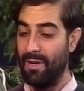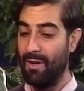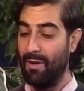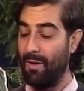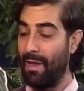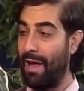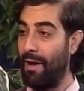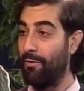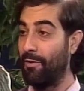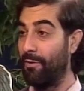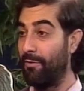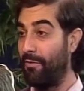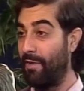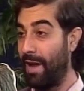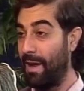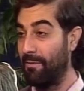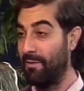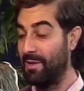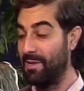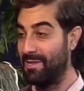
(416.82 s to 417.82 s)
allow their
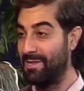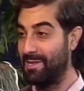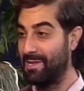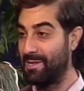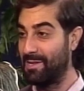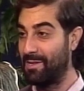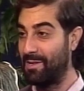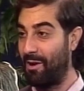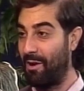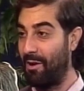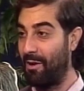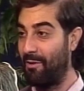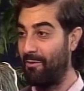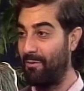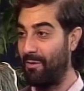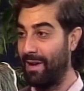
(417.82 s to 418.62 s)
families to starve?